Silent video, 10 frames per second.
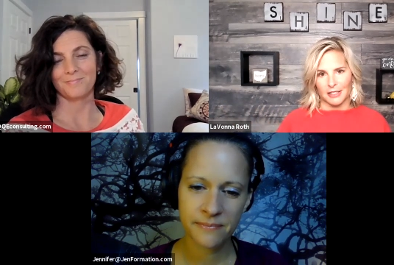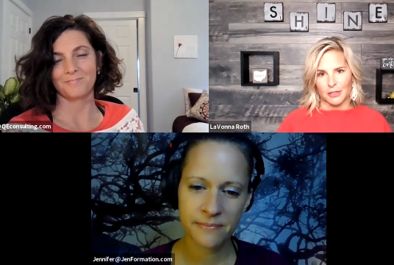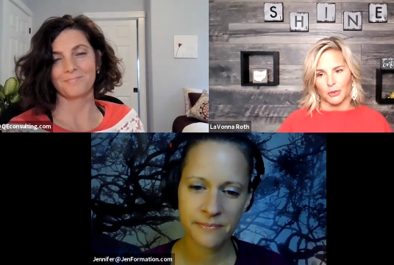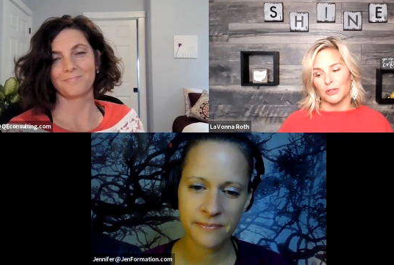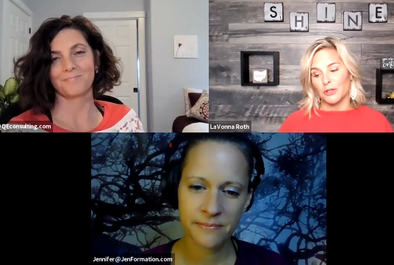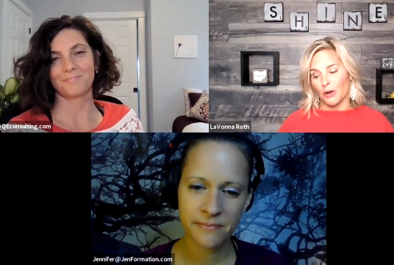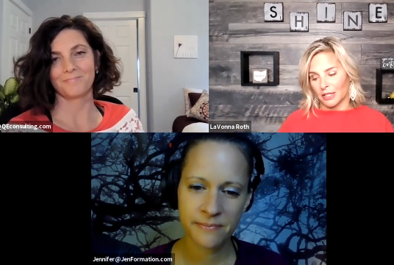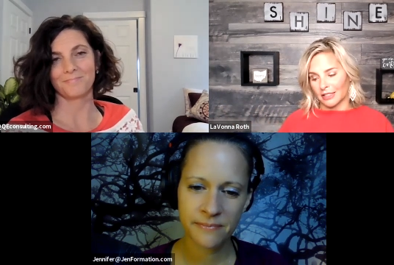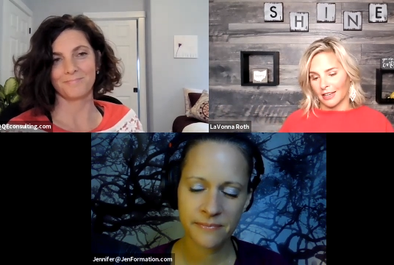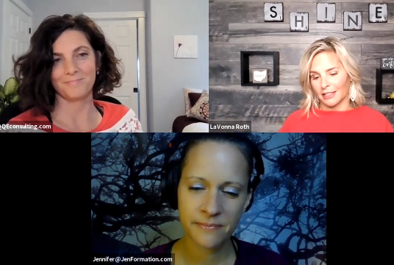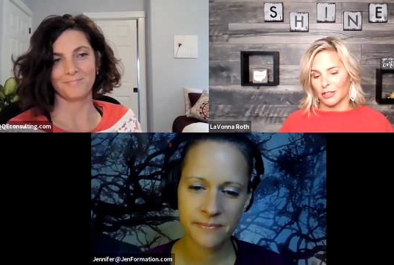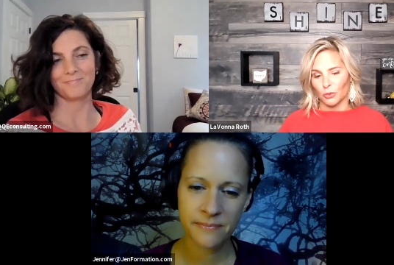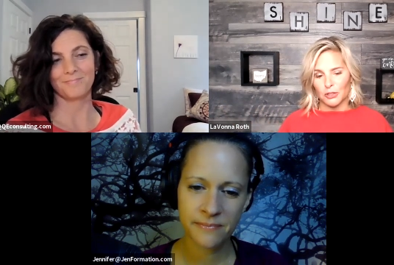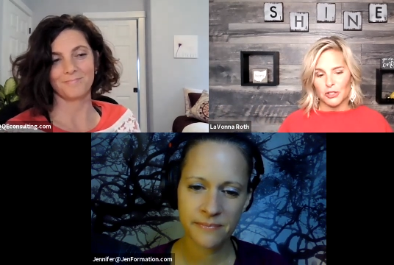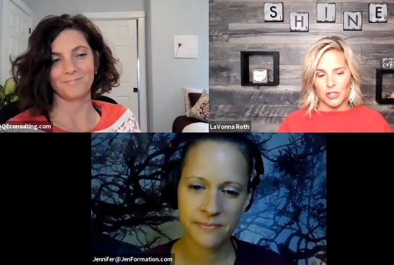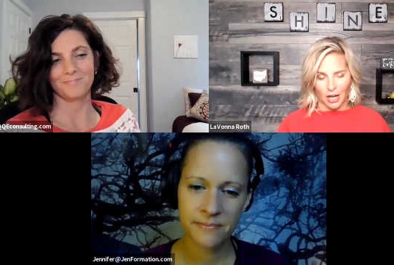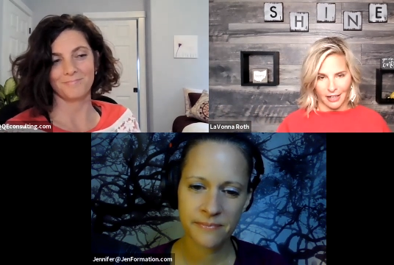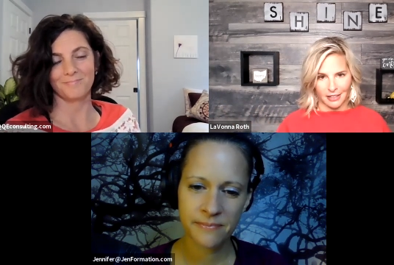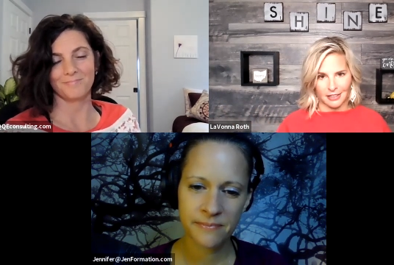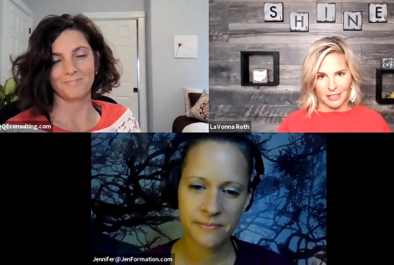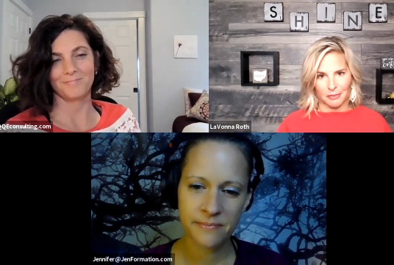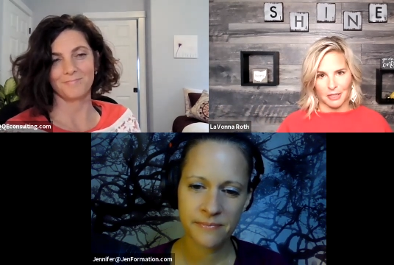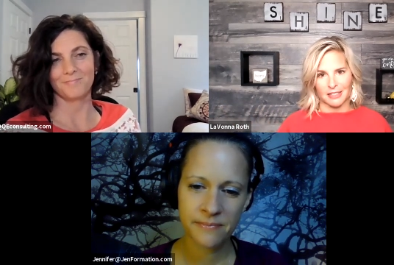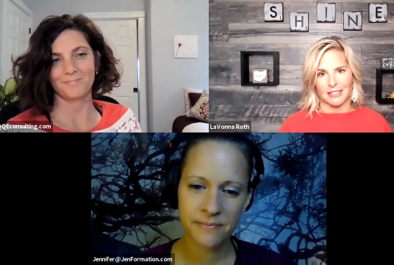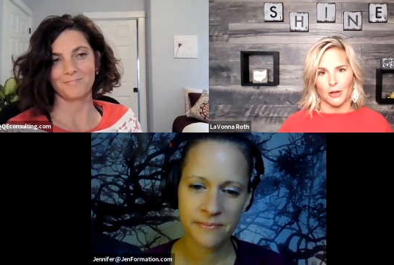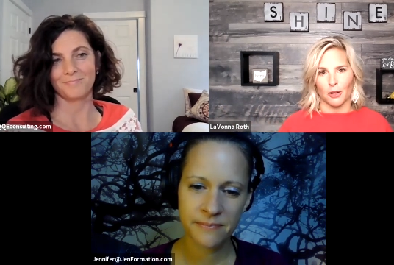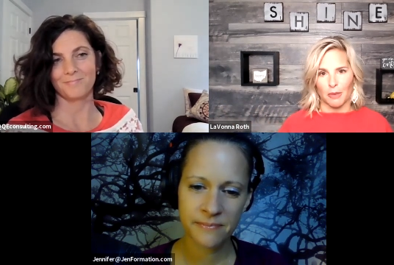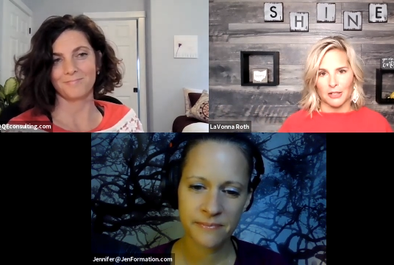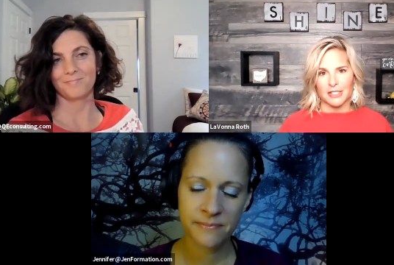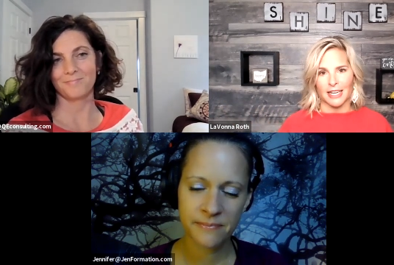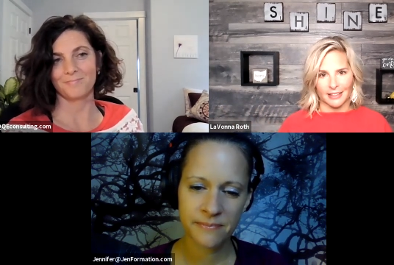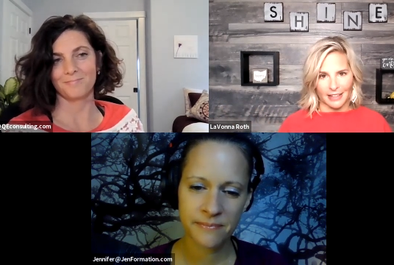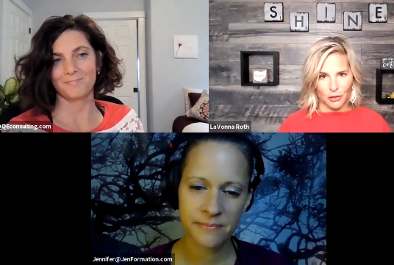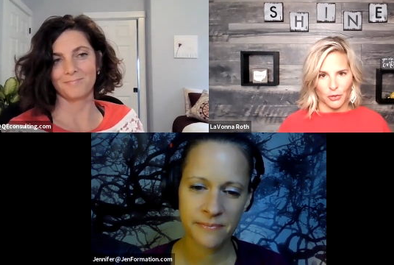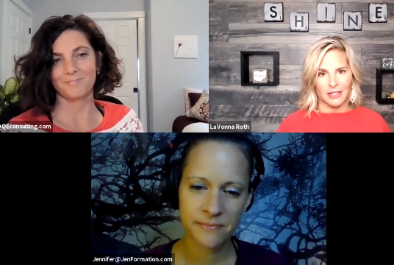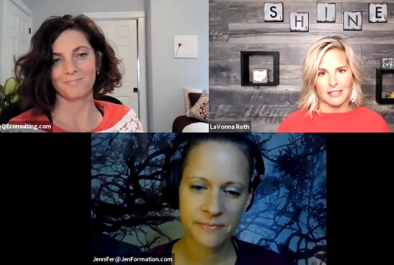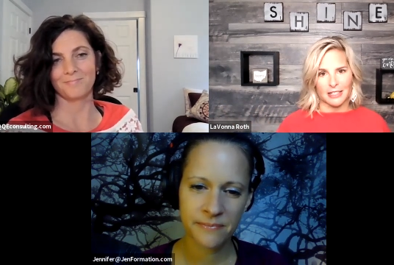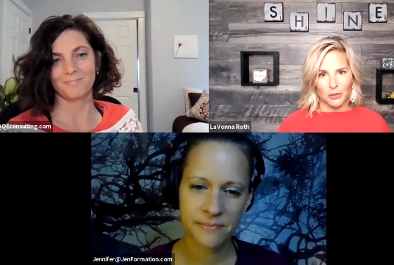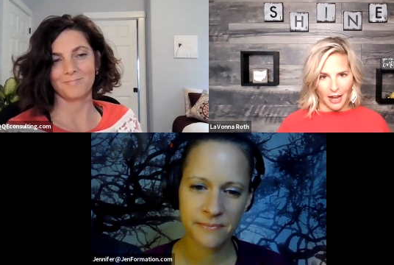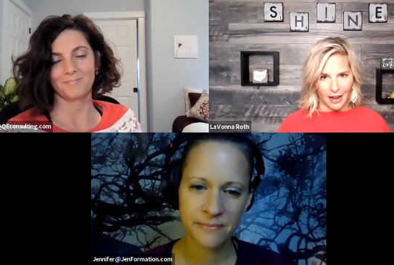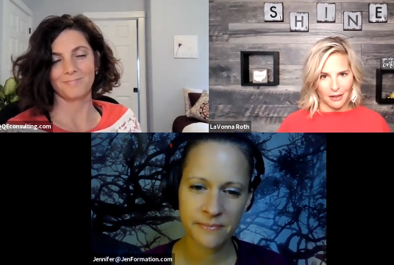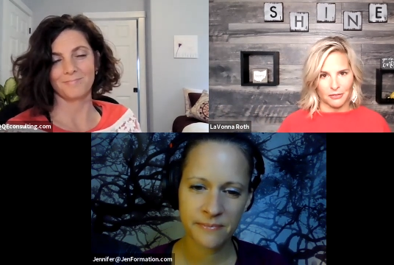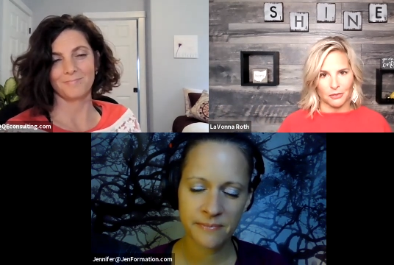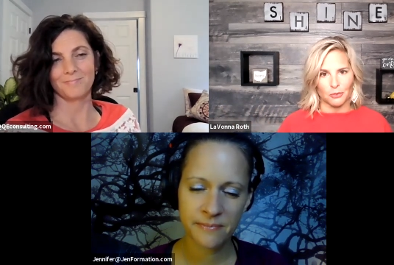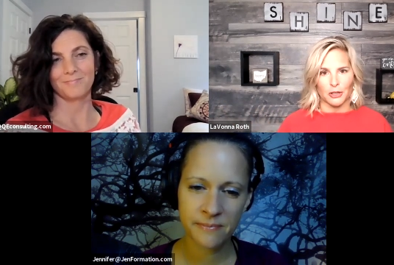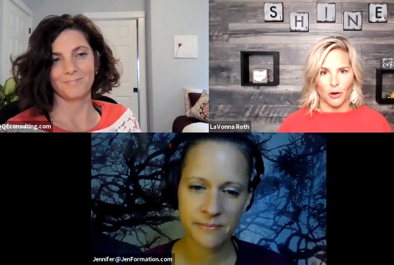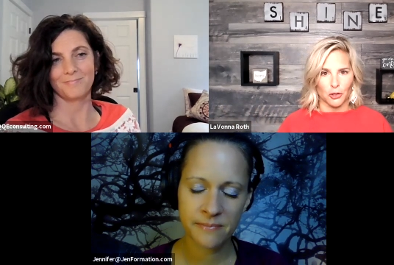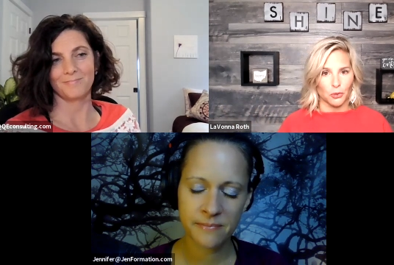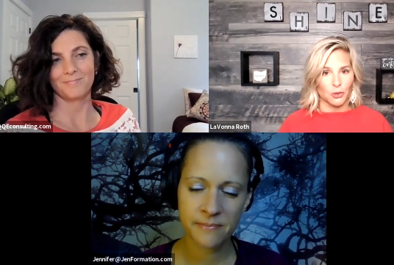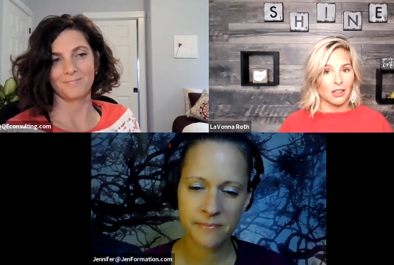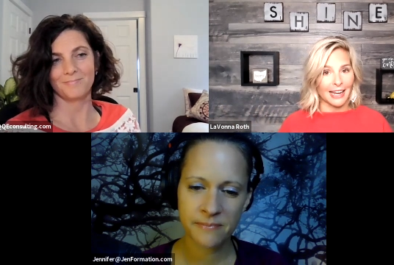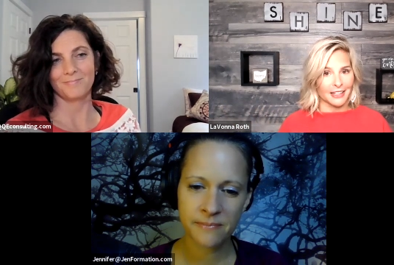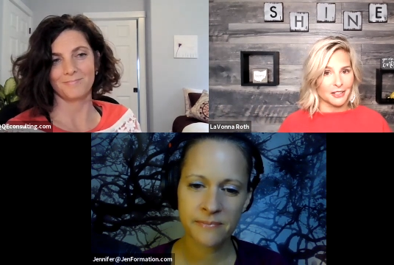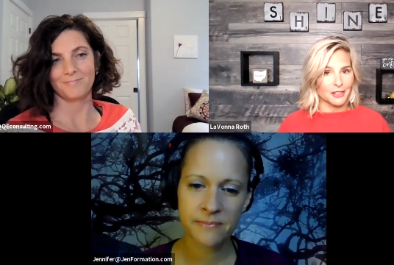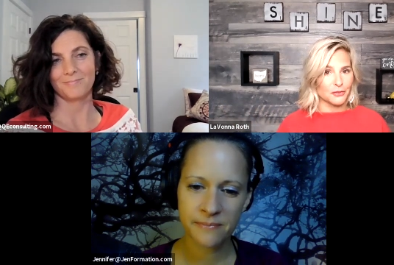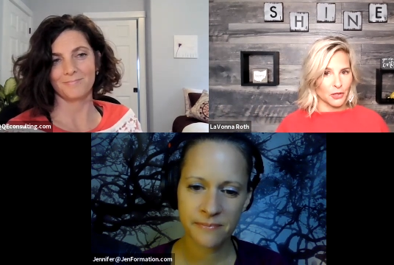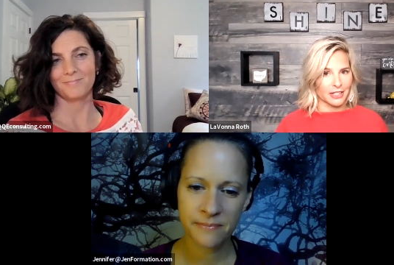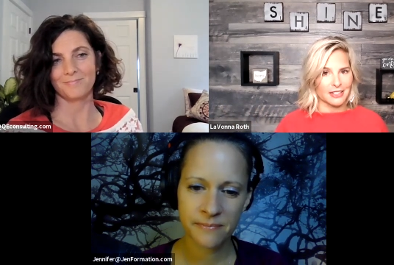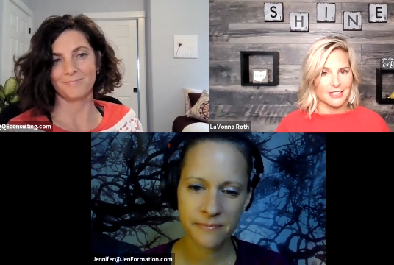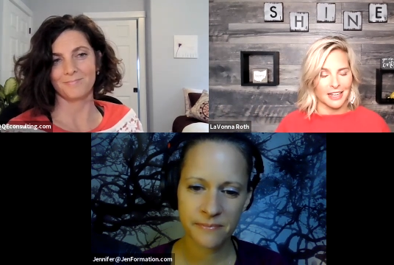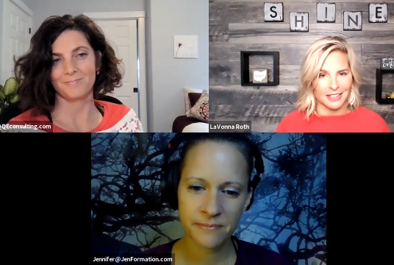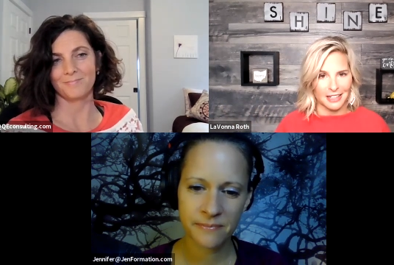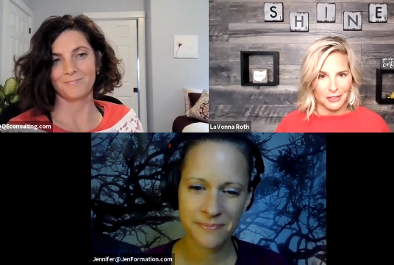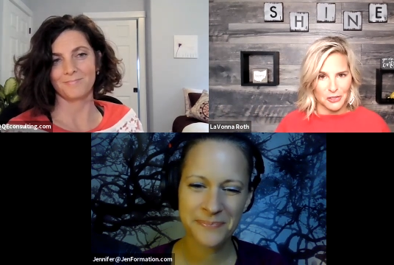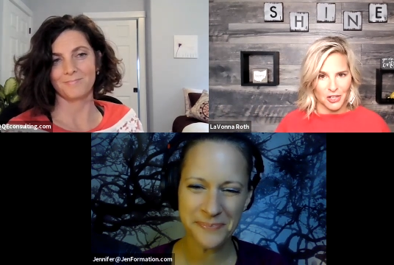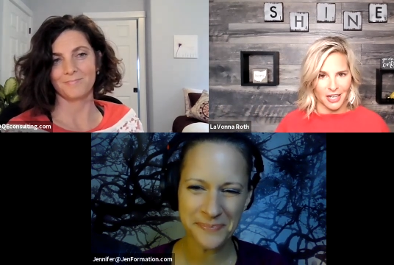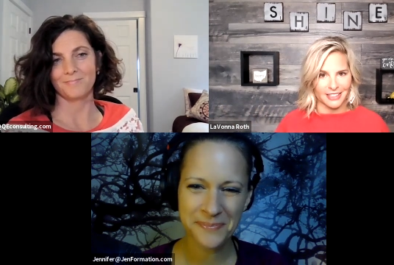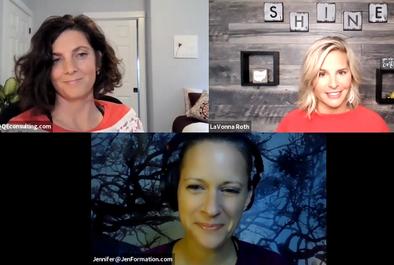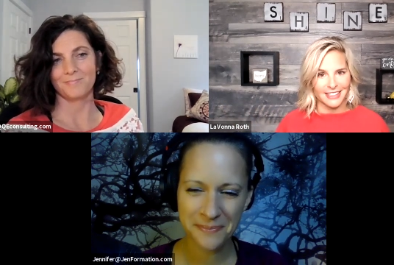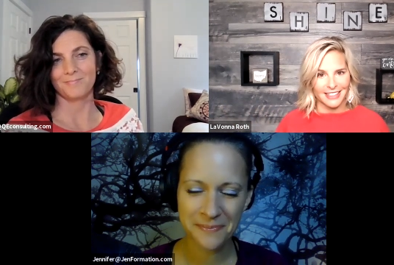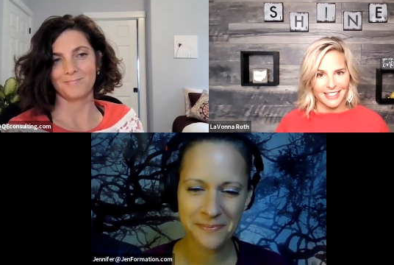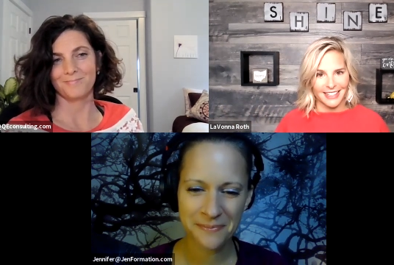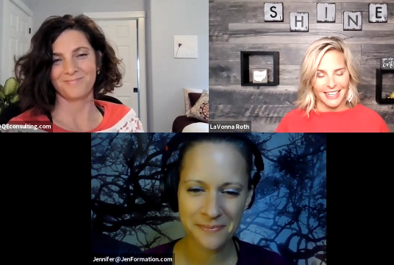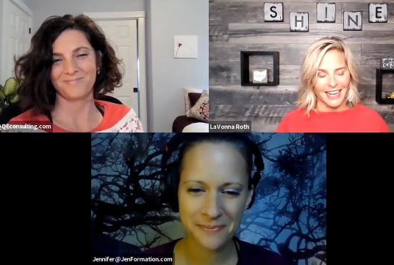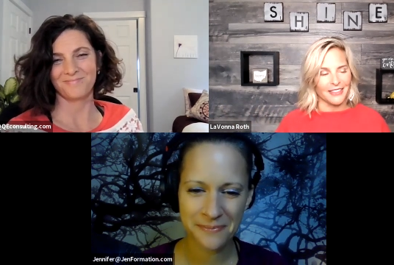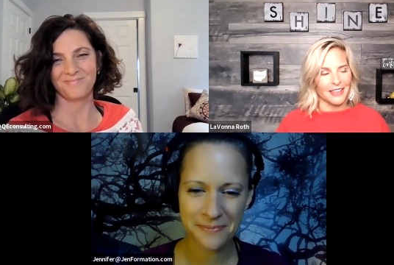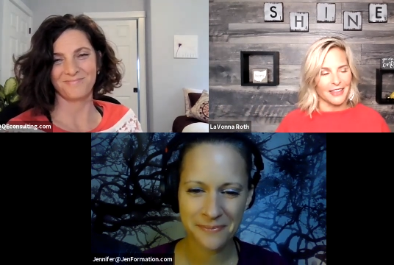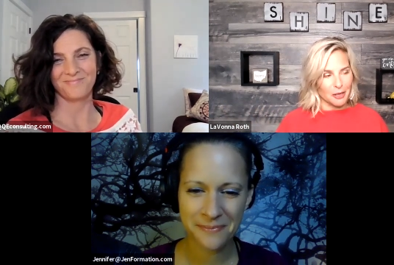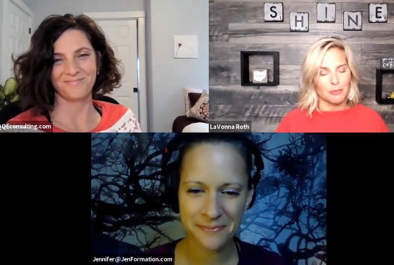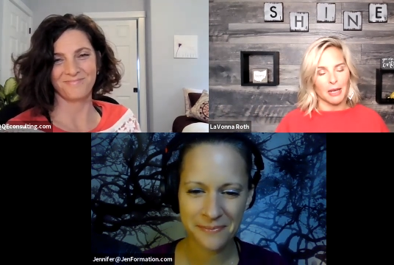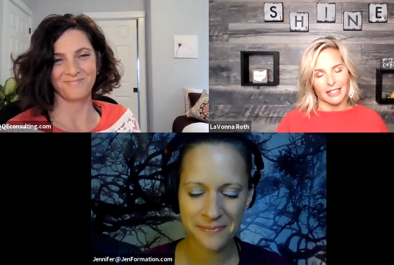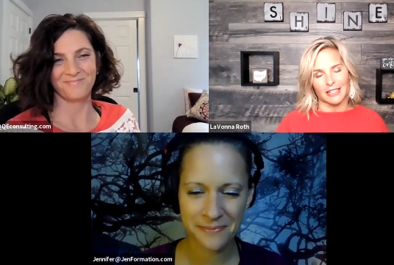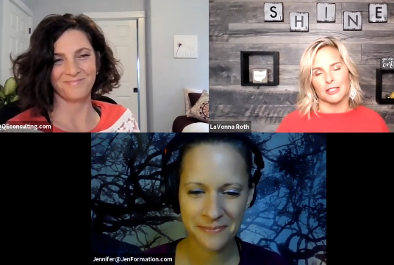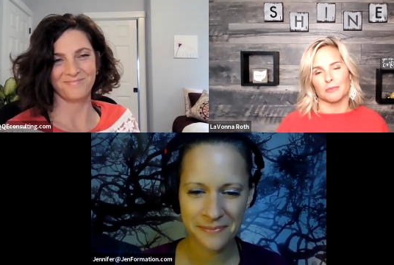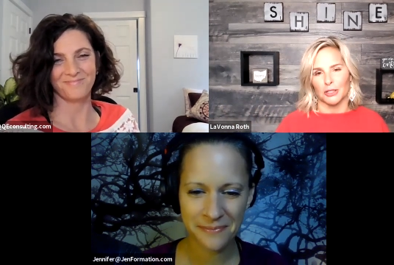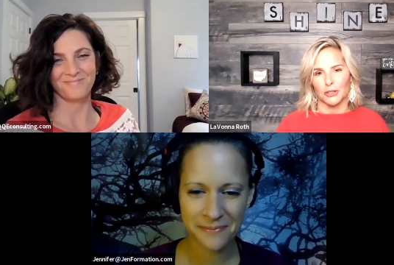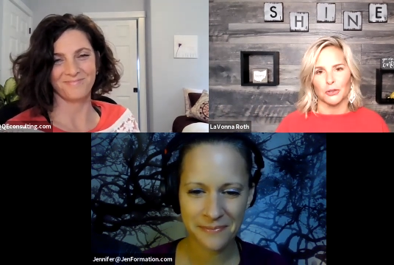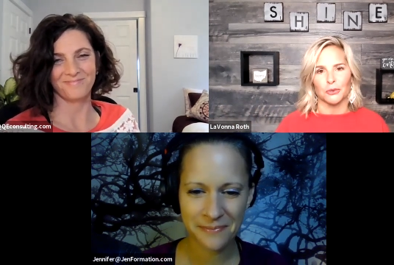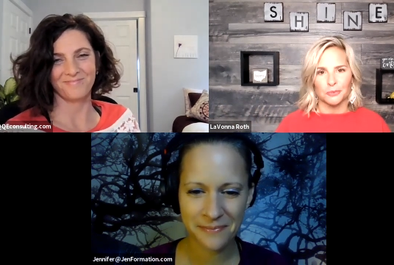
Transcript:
Speaker 1: So it is called Ignite Your Shine because it's all about taking that greatness that you have. We call you a lion of greatness at Ignite Your Shine and then implementing it to be you.